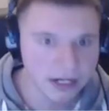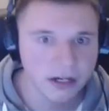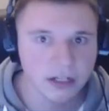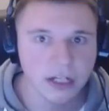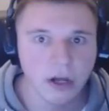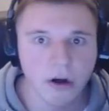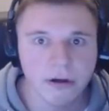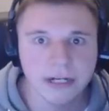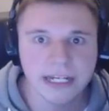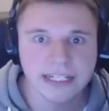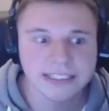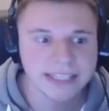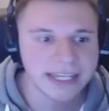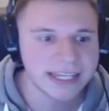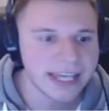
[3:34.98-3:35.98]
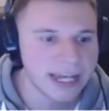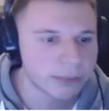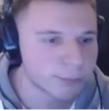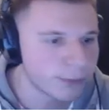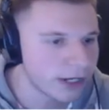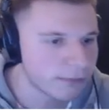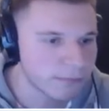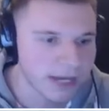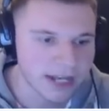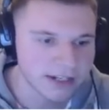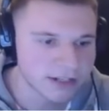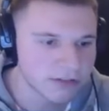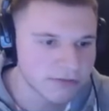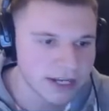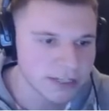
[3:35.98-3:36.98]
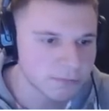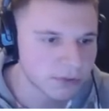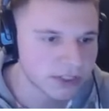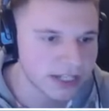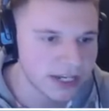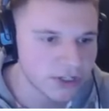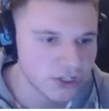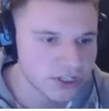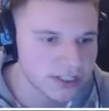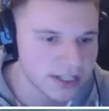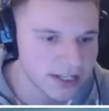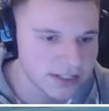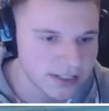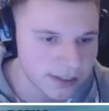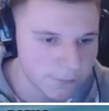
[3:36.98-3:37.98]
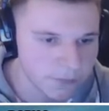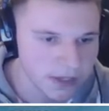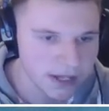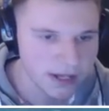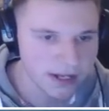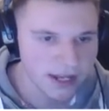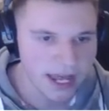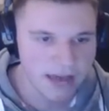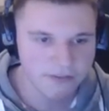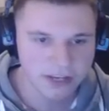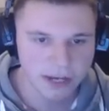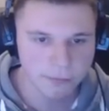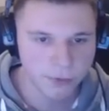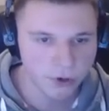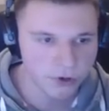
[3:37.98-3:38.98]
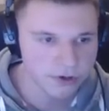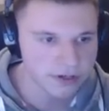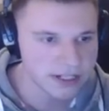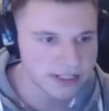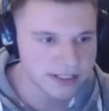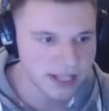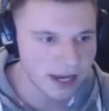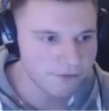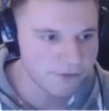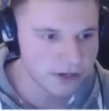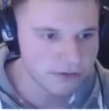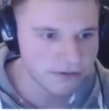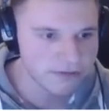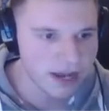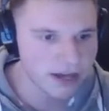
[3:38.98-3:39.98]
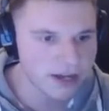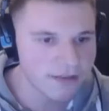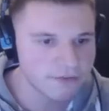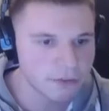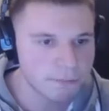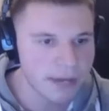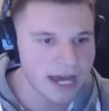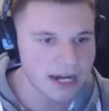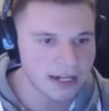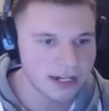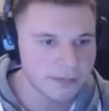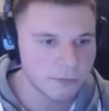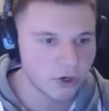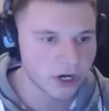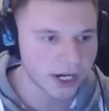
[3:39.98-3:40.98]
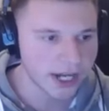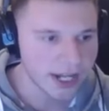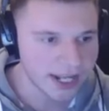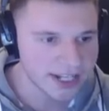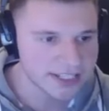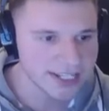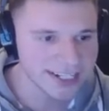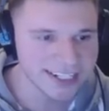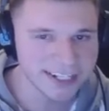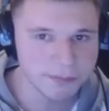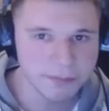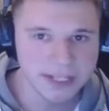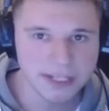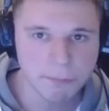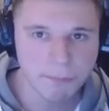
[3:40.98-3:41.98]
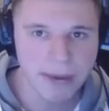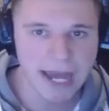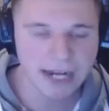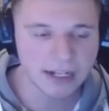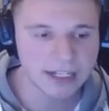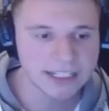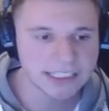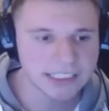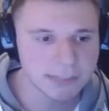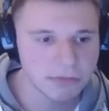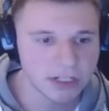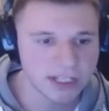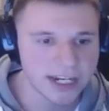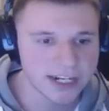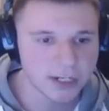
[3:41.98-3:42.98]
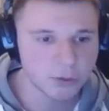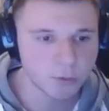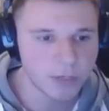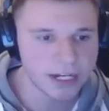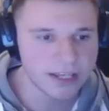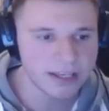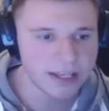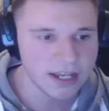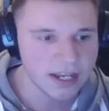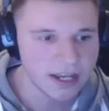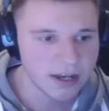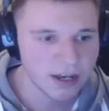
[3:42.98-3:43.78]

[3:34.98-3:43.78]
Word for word: be glorious. I can't wait, man. Transportation system, having a motor and stuff. I don't, I don't have to paddle anymore. It's not going to be the paddling simulator 20...